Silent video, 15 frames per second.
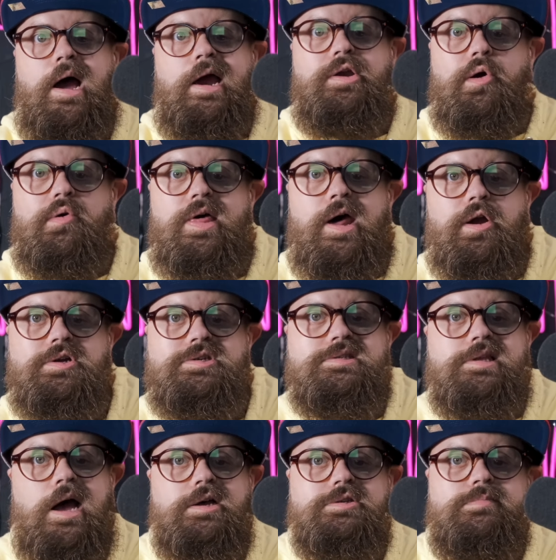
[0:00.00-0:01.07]
I know that our
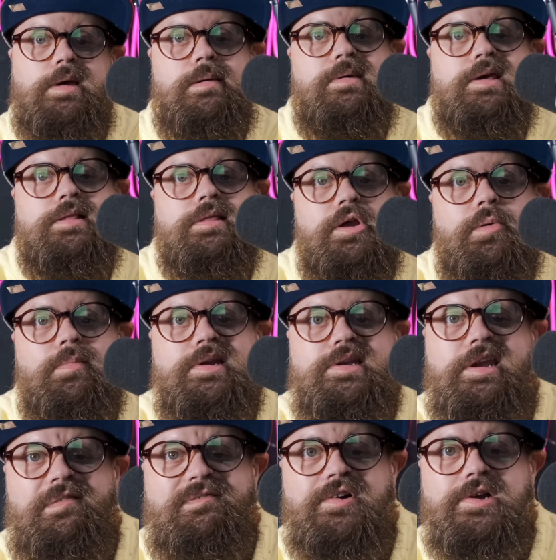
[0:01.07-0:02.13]
styles may be a little bit
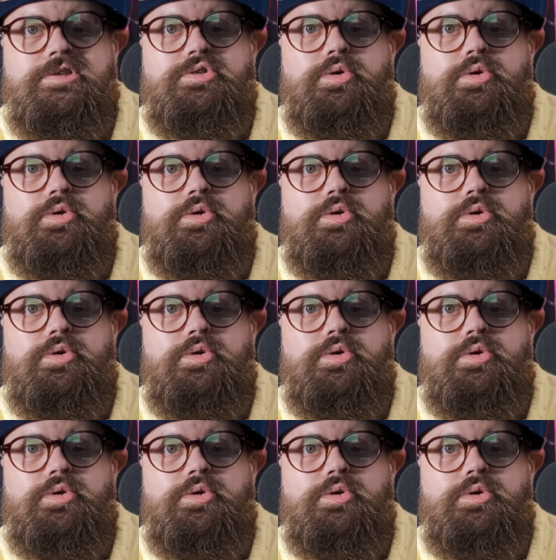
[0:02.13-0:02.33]
different,